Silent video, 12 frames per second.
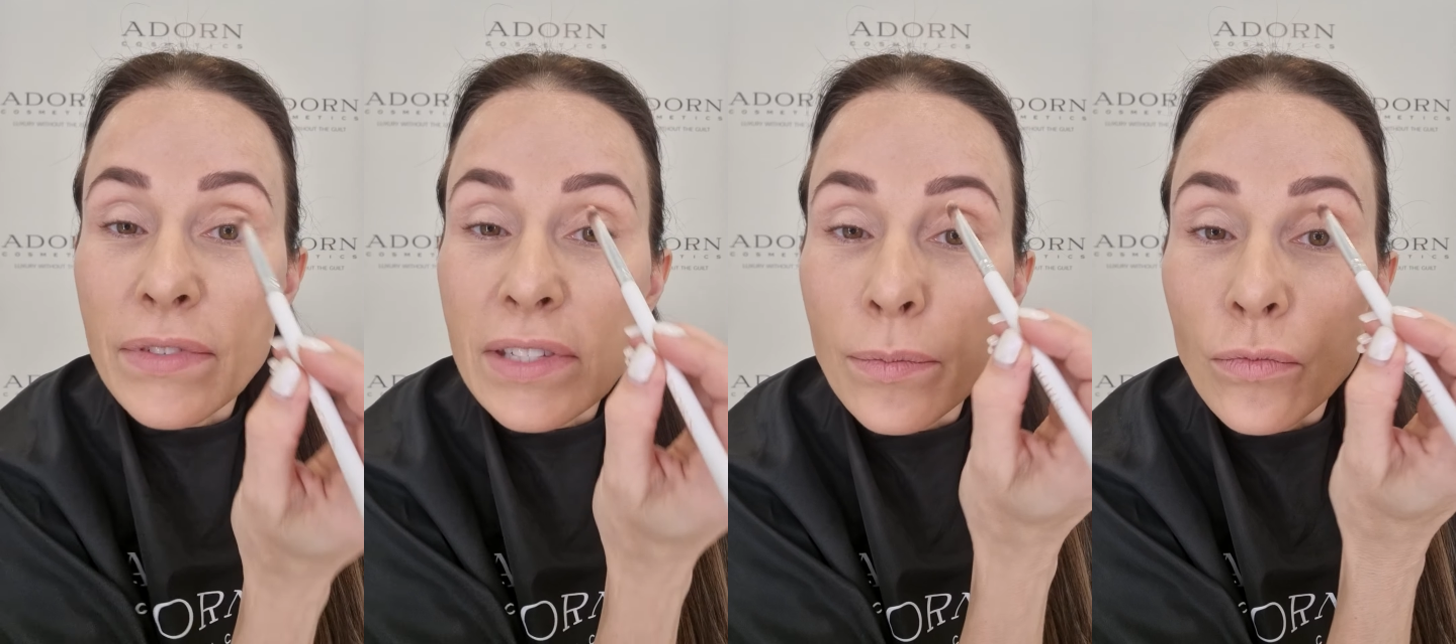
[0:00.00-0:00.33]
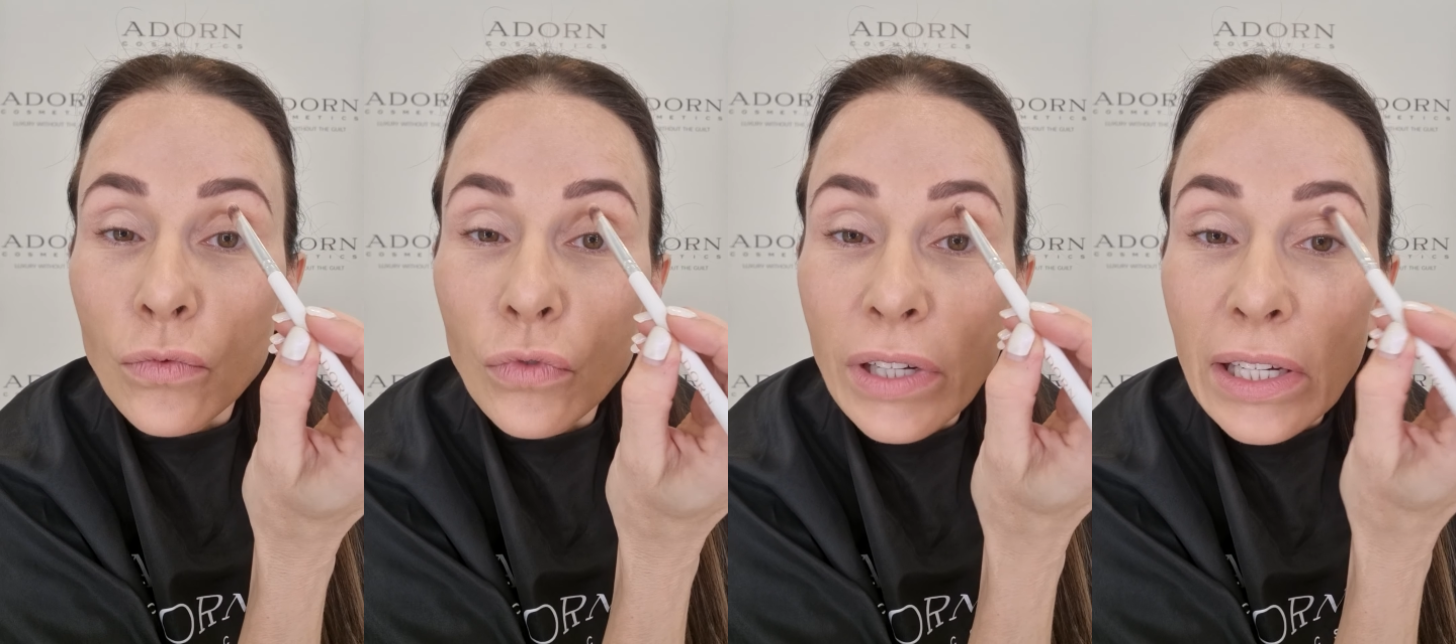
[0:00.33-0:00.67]

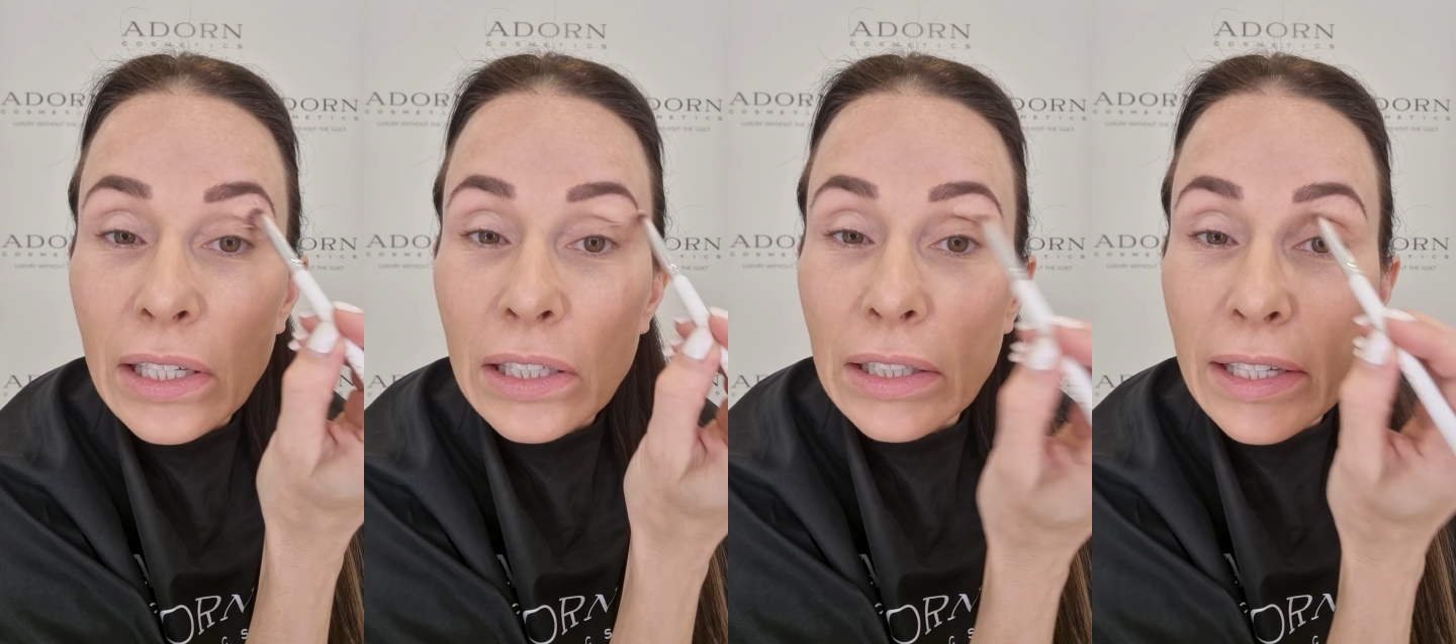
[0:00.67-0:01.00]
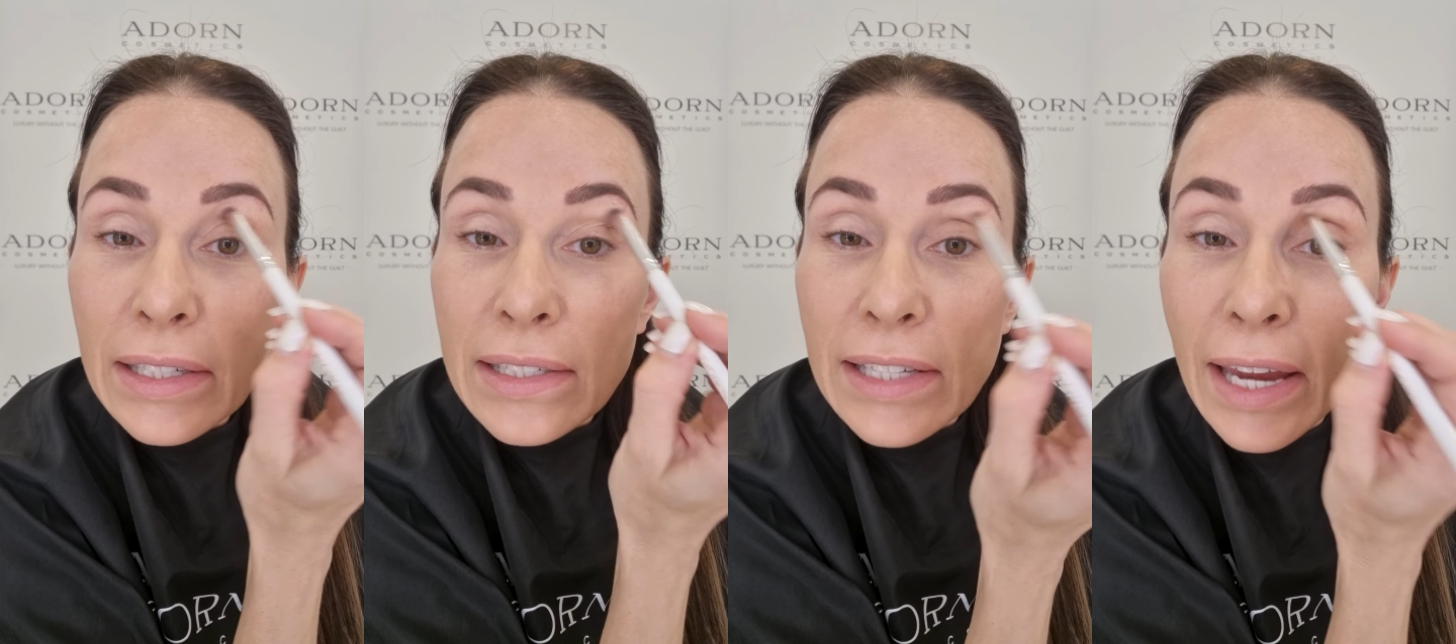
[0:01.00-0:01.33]
some real
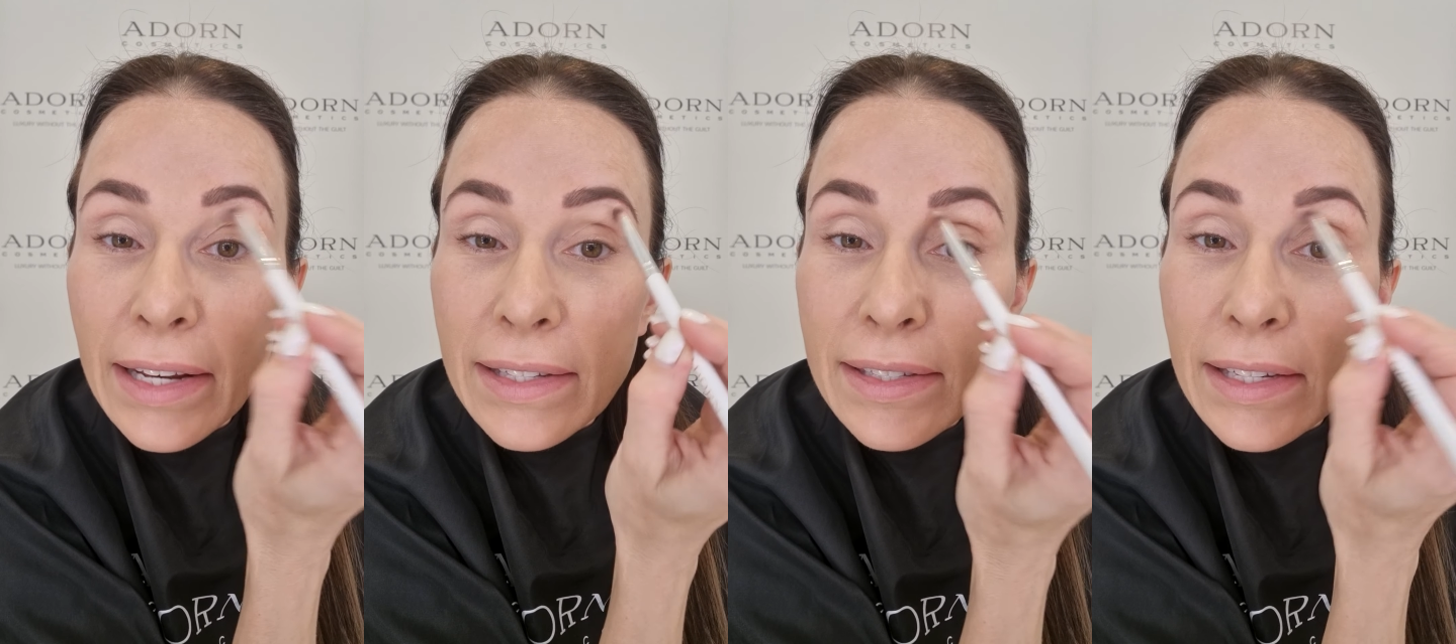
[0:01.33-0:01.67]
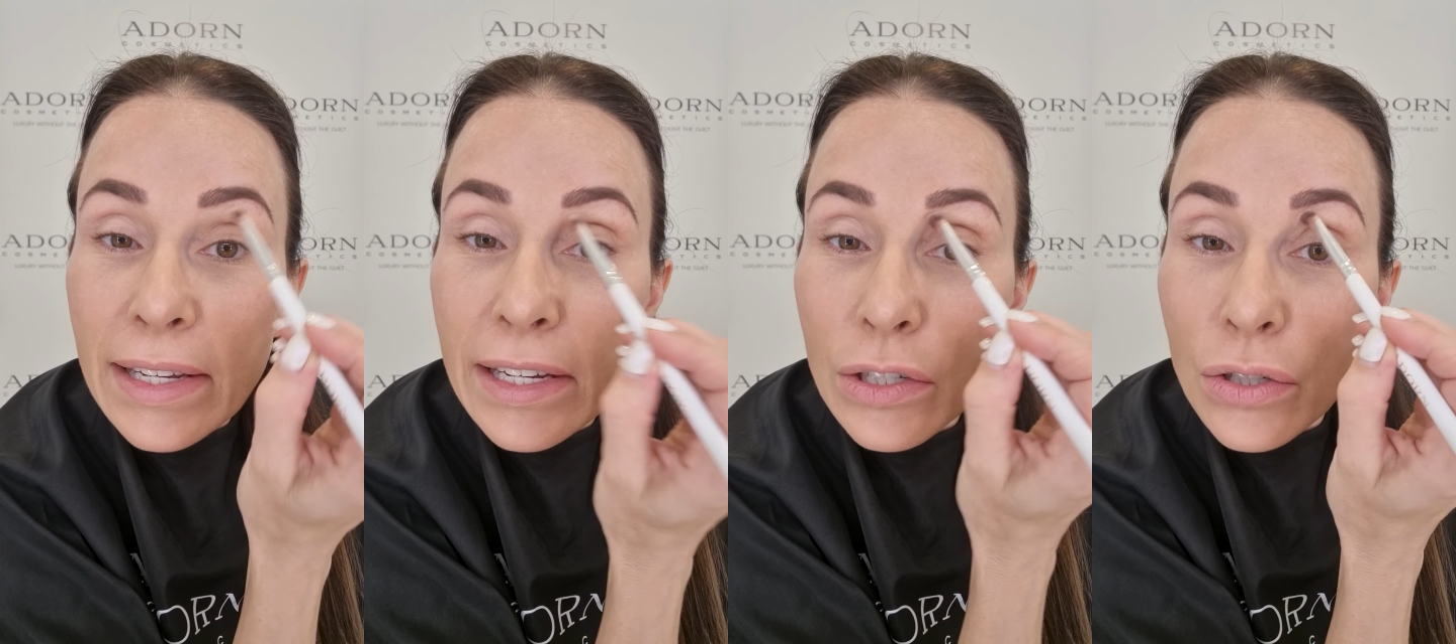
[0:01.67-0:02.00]
intensity